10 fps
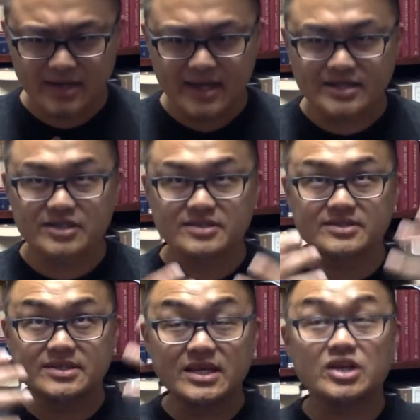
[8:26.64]
and to
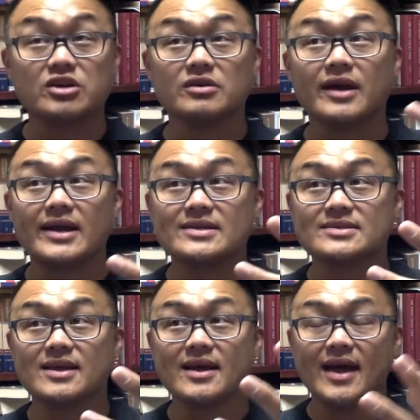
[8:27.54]
see
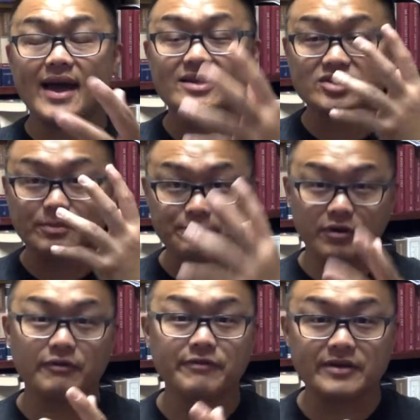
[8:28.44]
Christ as the
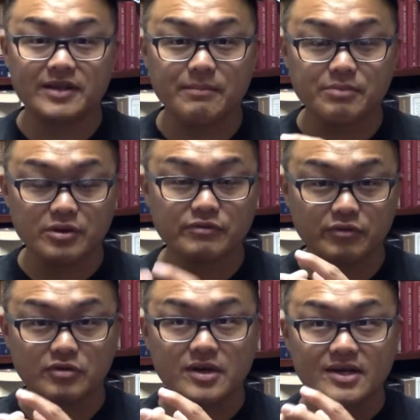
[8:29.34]
perfect and
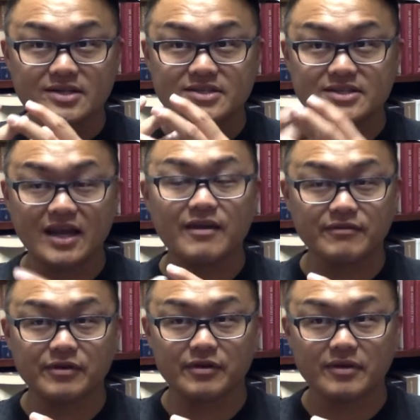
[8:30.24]
beautiful
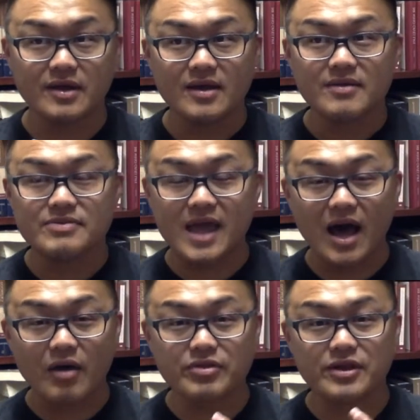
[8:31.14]
Savior.
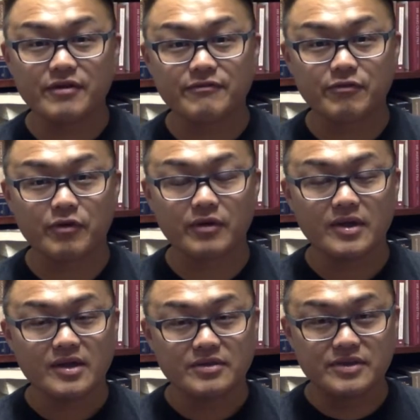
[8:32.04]
Now, therefore,
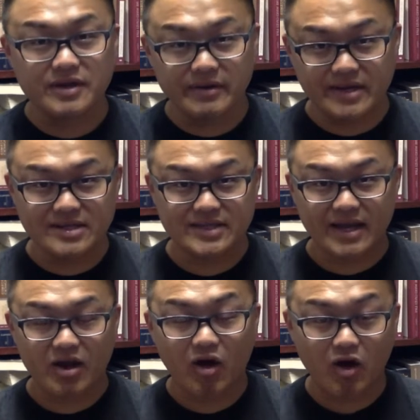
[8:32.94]
there is a
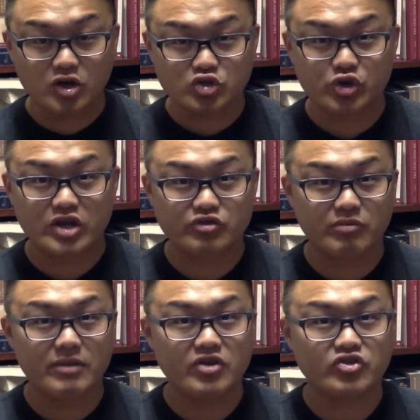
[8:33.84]
heart
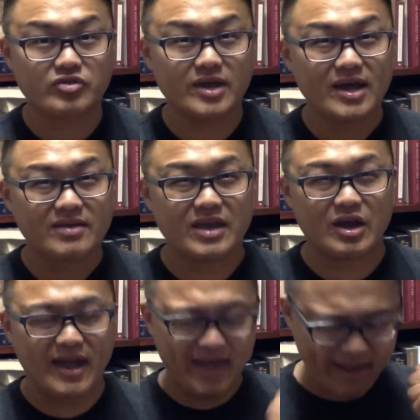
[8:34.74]
transformation that
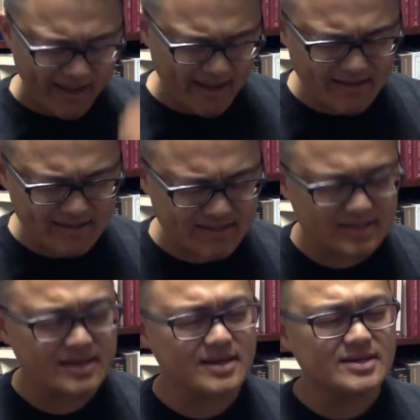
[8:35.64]
hates
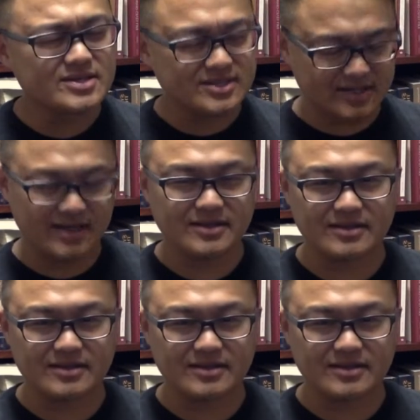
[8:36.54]
sin.